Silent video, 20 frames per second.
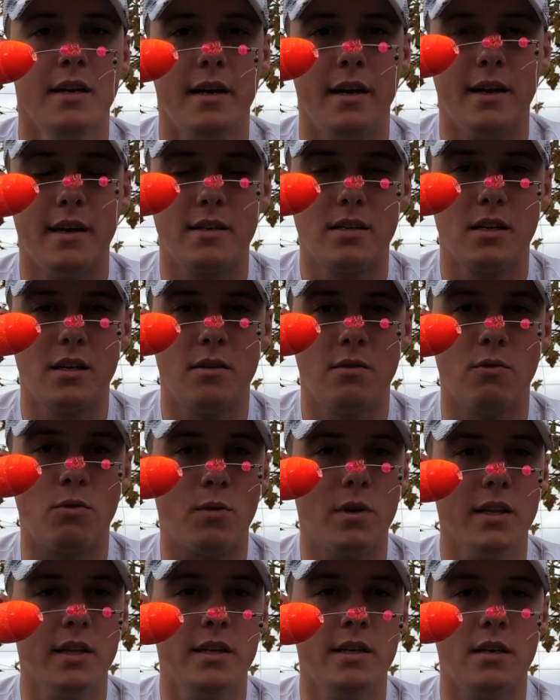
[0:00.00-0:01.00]
and it's gonna
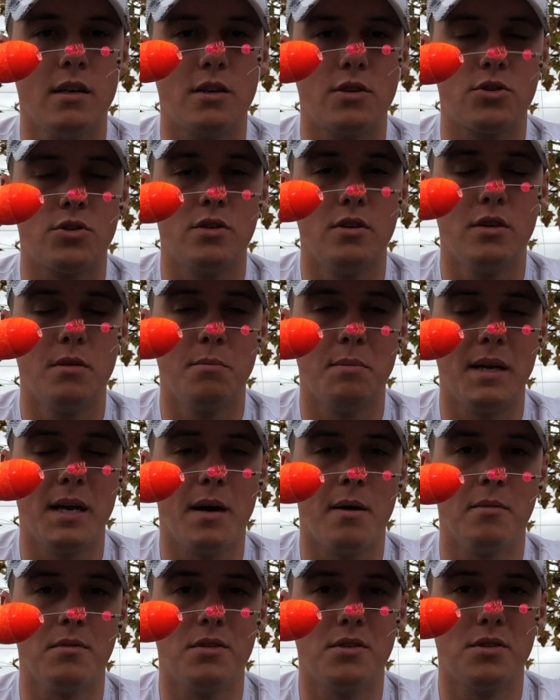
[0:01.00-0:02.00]
really be
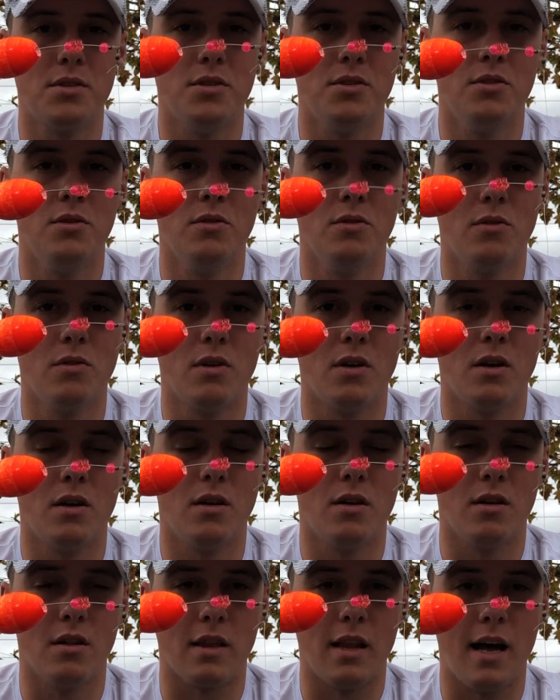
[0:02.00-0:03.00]
able to
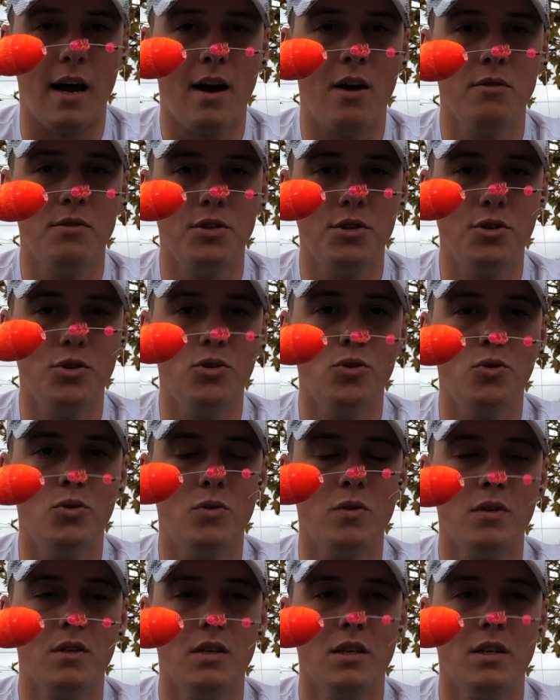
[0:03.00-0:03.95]
allow you